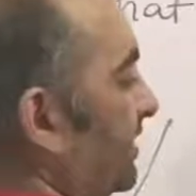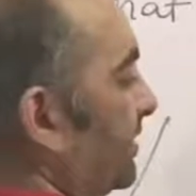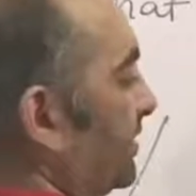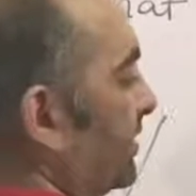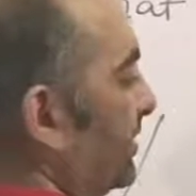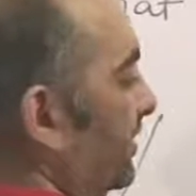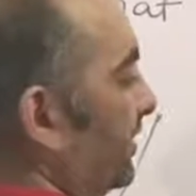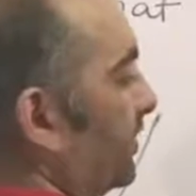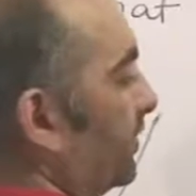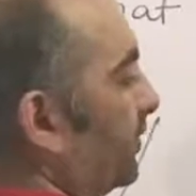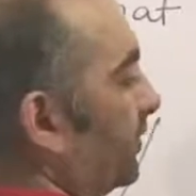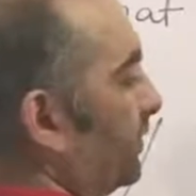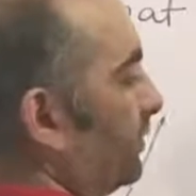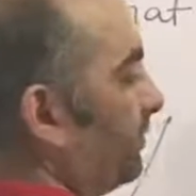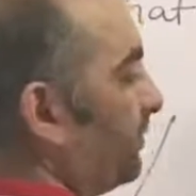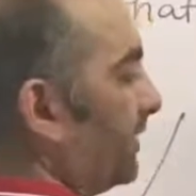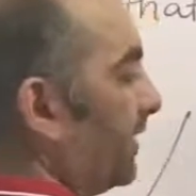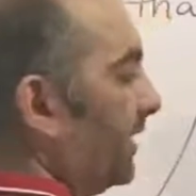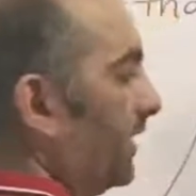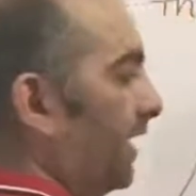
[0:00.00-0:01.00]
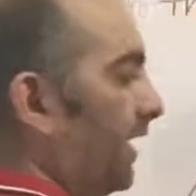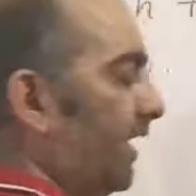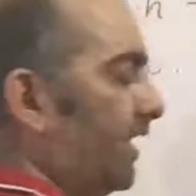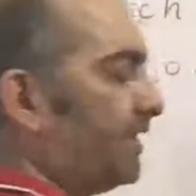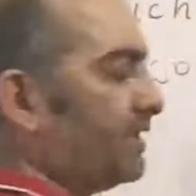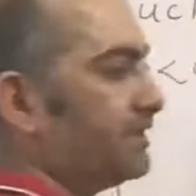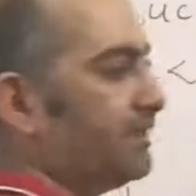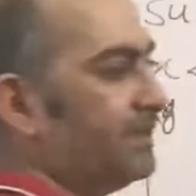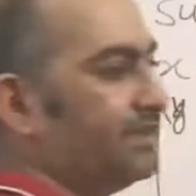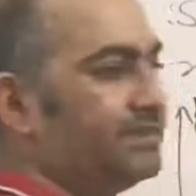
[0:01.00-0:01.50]
0.
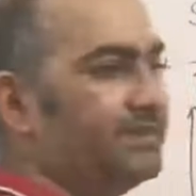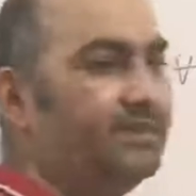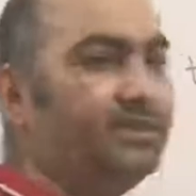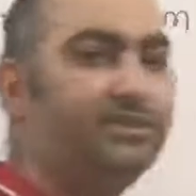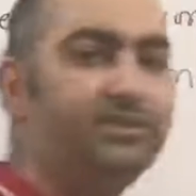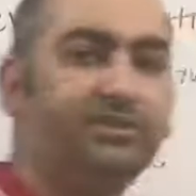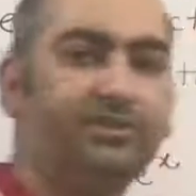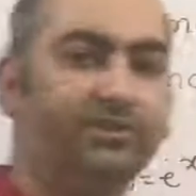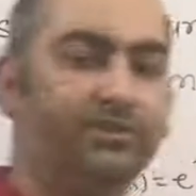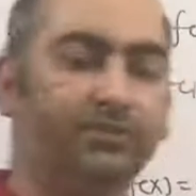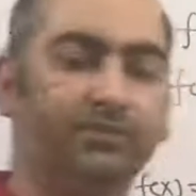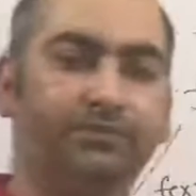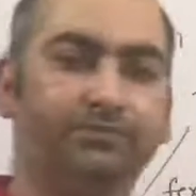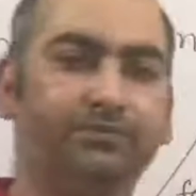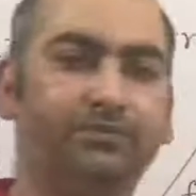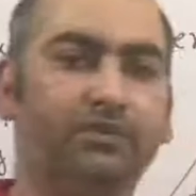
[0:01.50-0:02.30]
X less than 0.